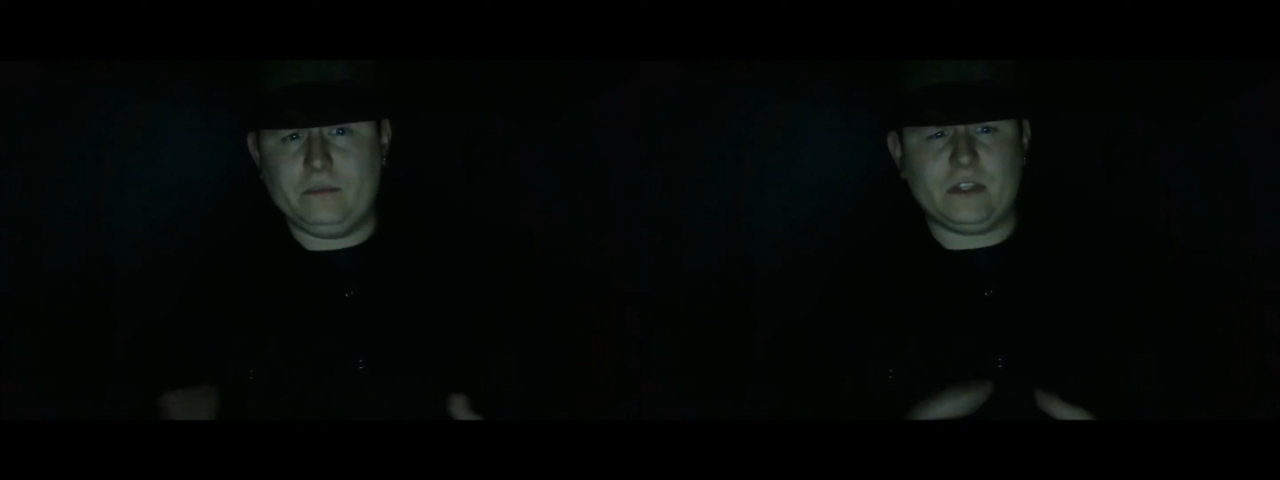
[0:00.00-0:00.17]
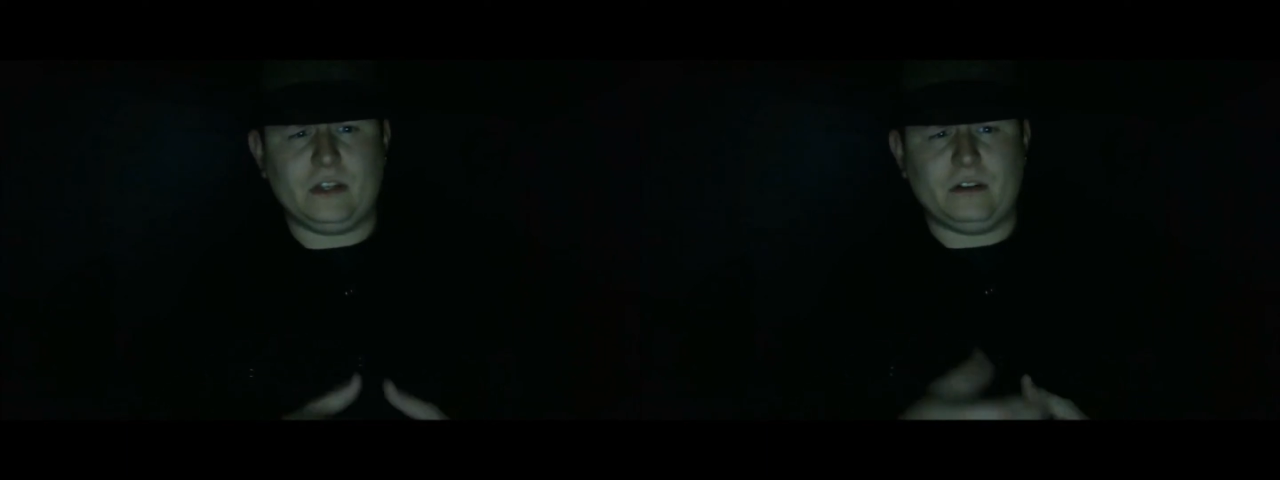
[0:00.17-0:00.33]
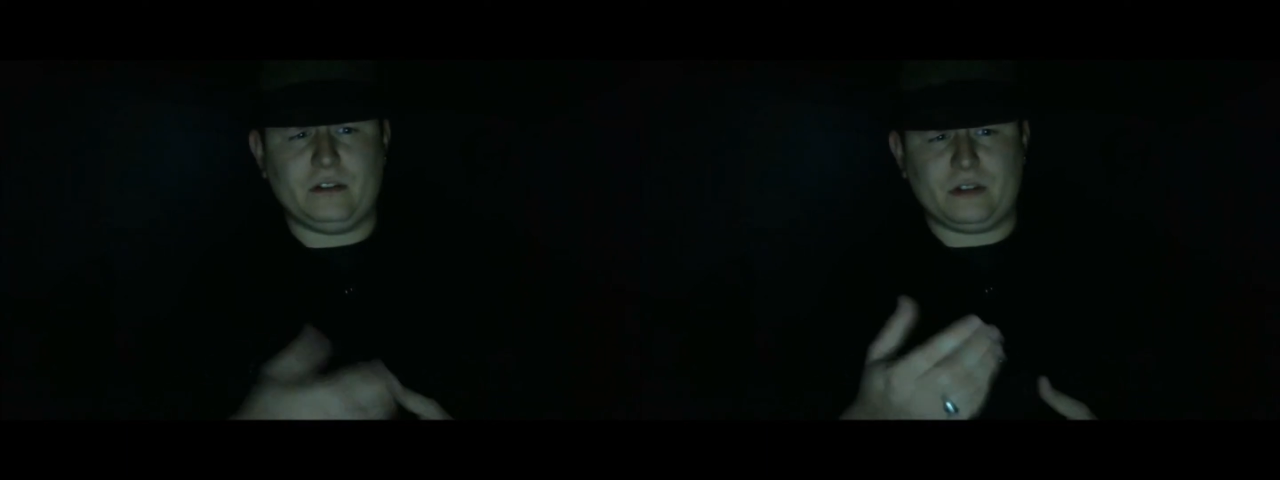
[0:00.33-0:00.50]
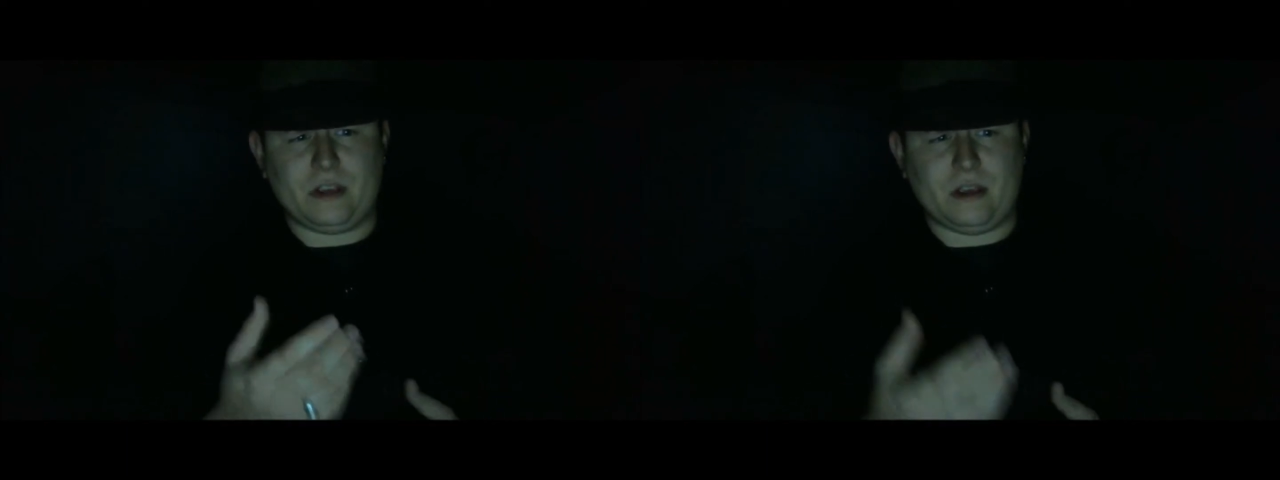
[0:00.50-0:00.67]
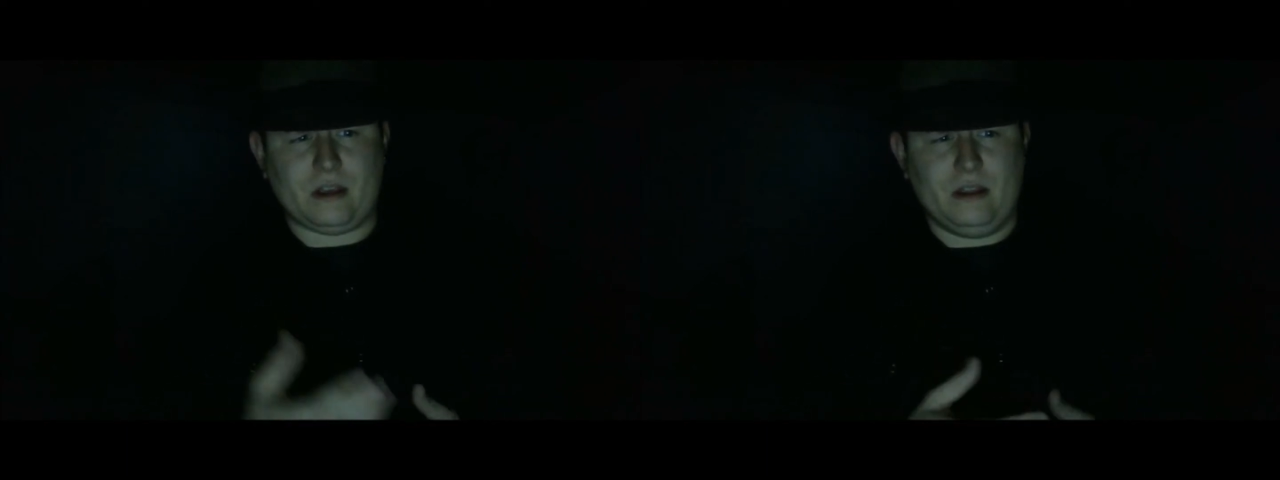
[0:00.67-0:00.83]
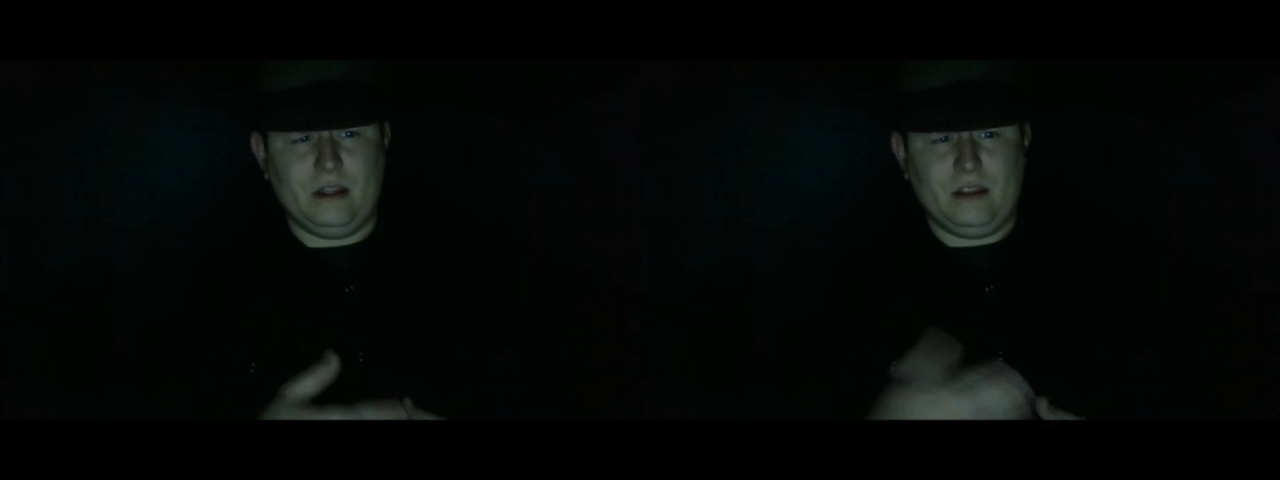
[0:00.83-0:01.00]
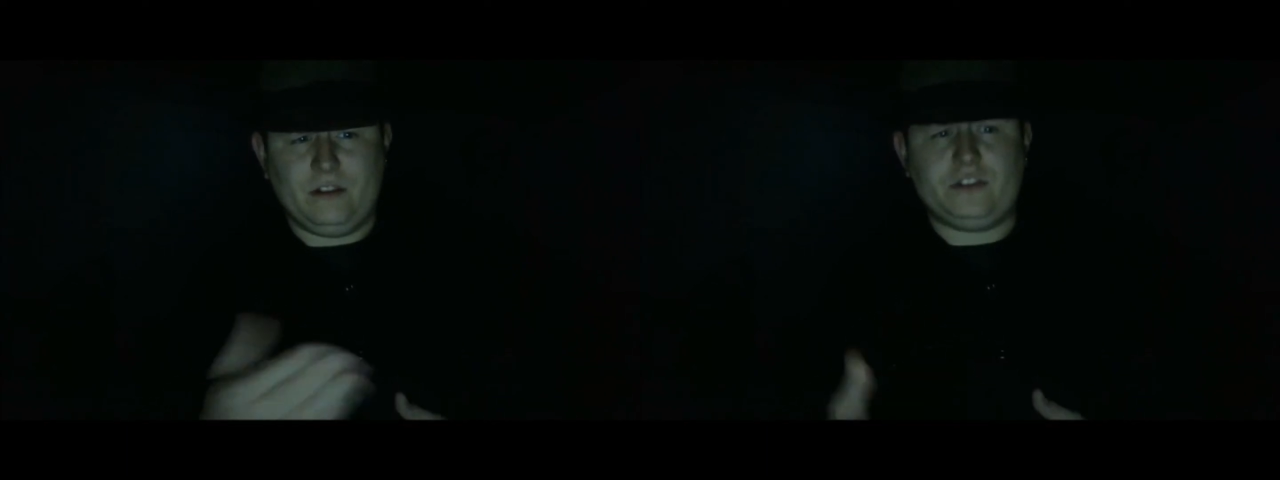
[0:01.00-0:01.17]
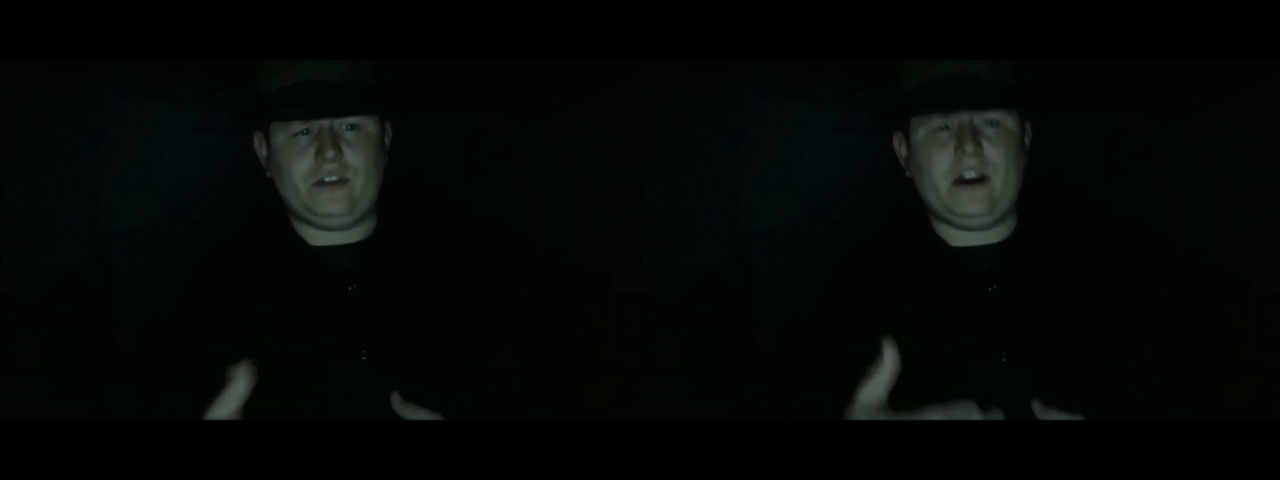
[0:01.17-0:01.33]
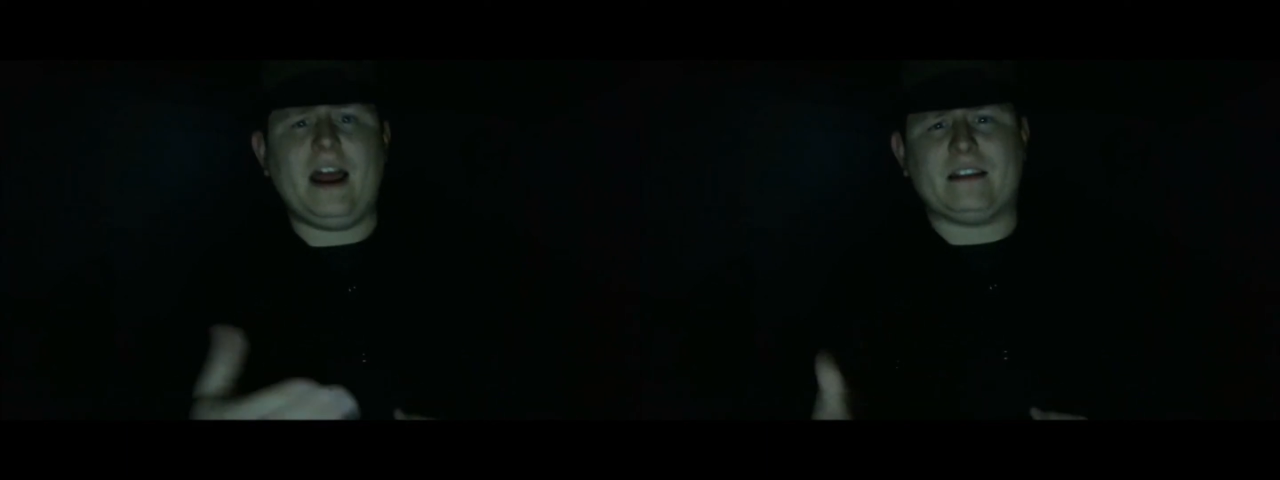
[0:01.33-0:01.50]
There's
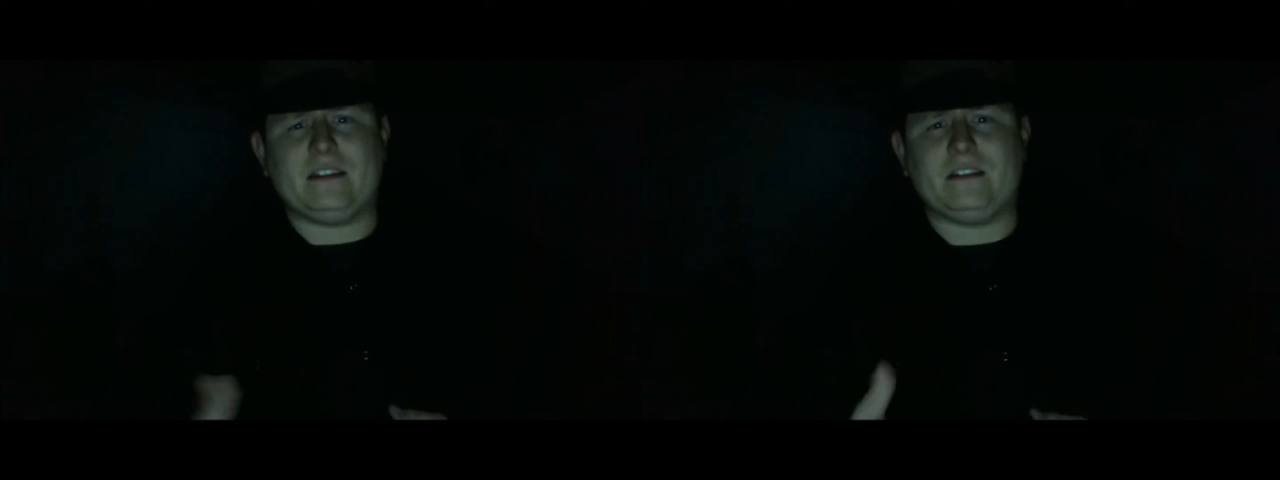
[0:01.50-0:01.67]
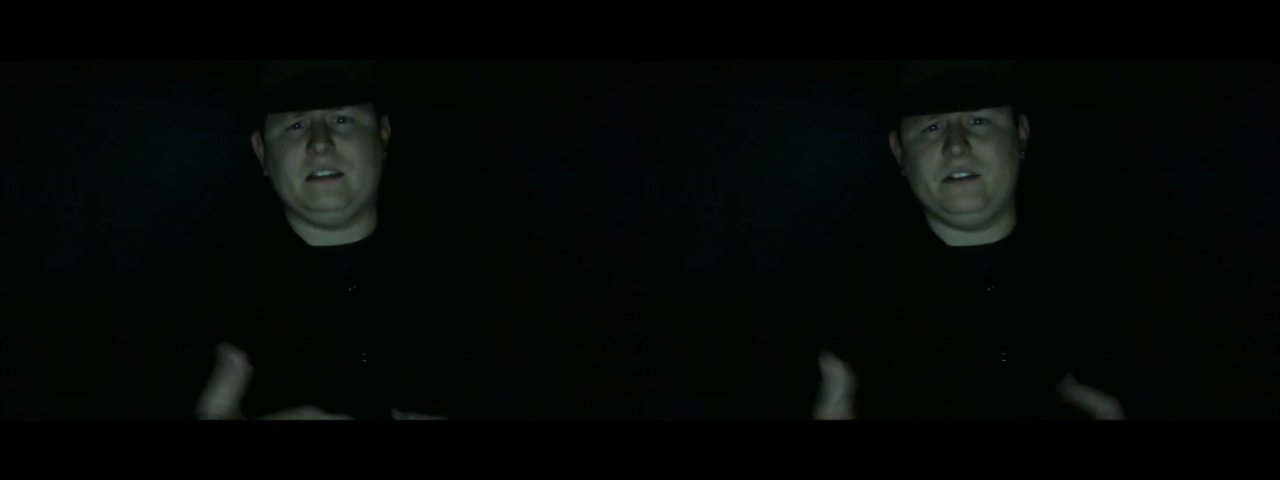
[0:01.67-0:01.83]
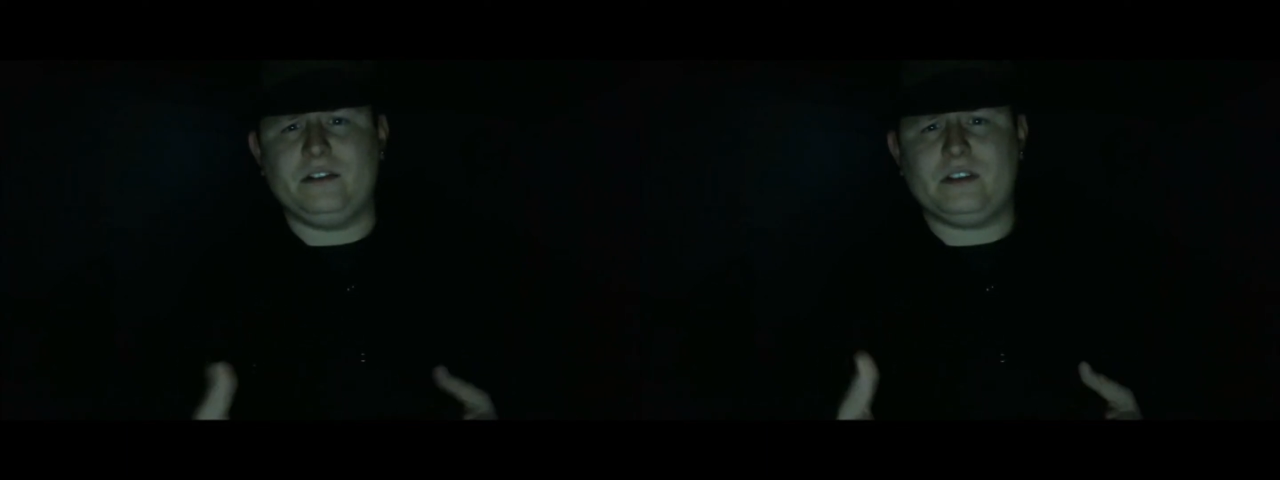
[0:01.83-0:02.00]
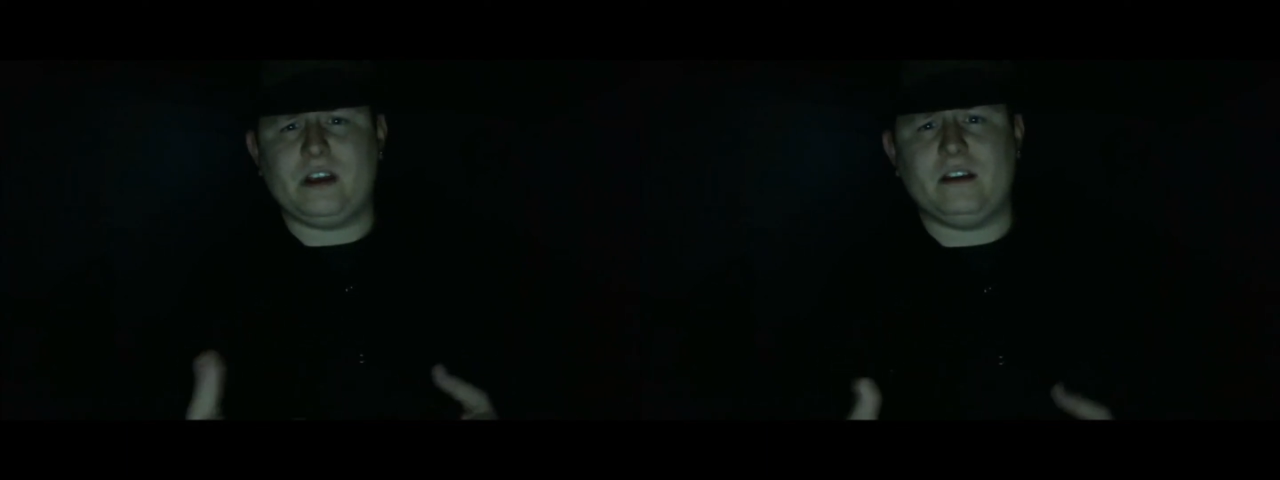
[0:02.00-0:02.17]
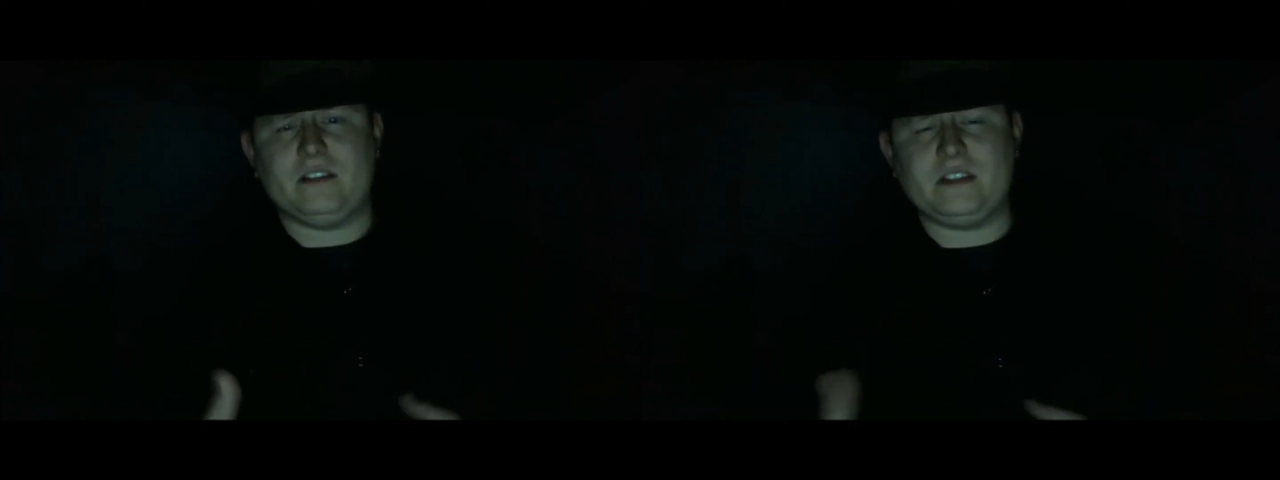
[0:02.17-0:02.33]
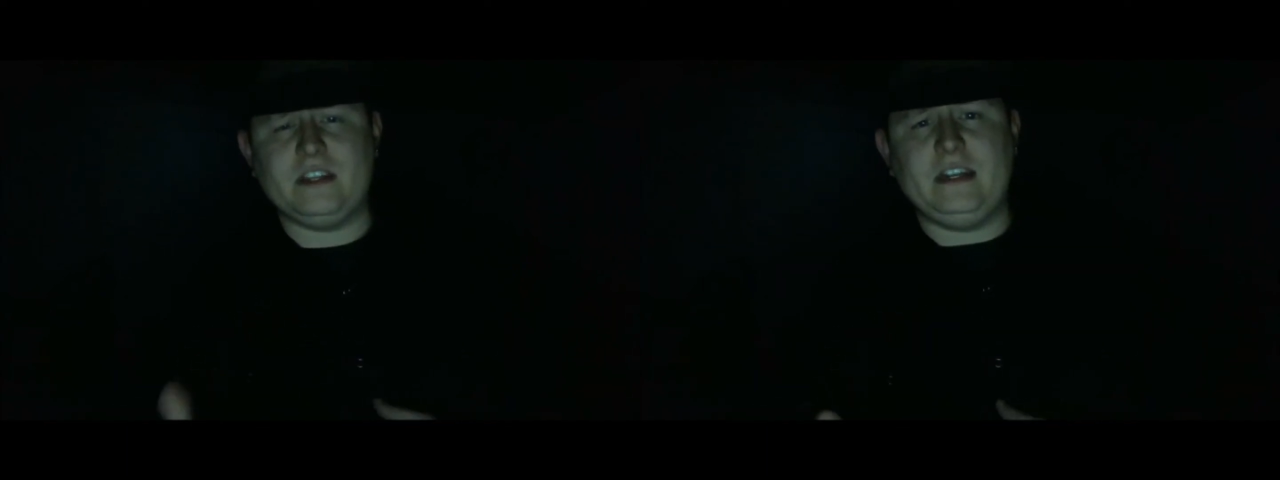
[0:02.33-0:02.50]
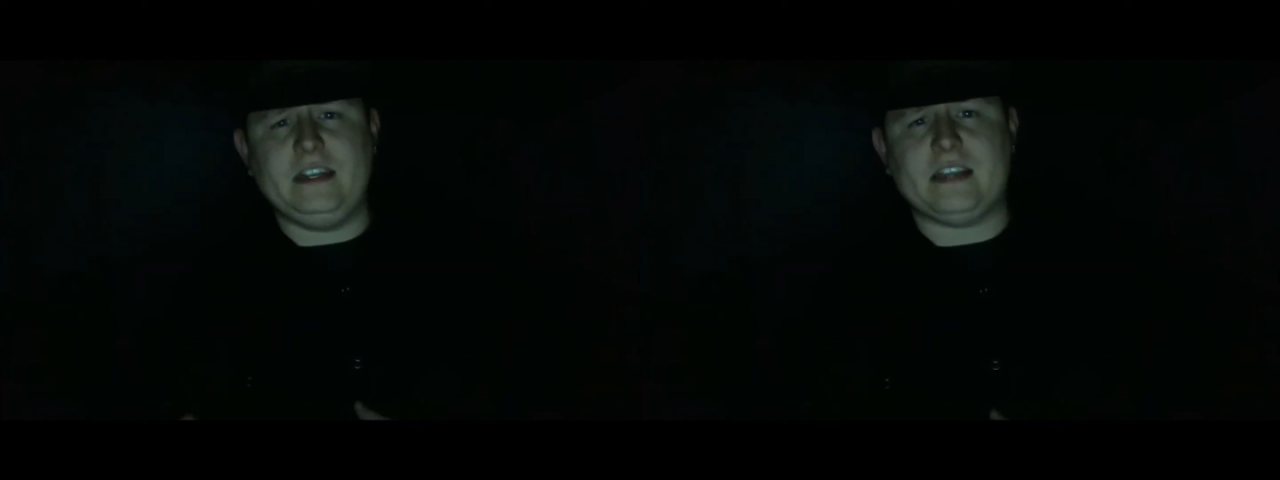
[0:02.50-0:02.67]
CDs